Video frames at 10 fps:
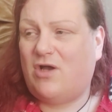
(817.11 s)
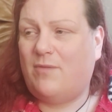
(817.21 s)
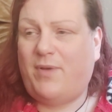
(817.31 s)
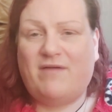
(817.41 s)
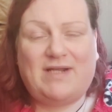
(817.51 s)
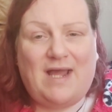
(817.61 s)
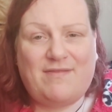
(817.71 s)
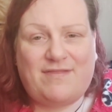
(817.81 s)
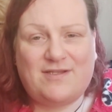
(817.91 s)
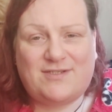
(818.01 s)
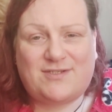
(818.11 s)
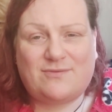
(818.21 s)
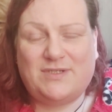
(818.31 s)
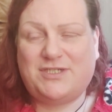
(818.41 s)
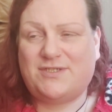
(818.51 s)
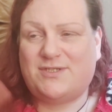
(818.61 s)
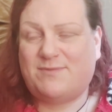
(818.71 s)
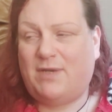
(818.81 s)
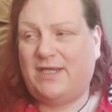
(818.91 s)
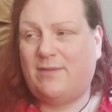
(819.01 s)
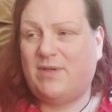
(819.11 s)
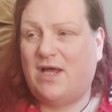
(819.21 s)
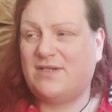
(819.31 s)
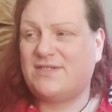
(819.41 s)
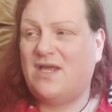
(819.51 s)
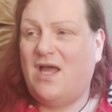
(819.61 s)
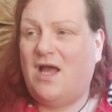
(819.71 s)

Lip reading: got a pyrocanthus, which is a spiky plant.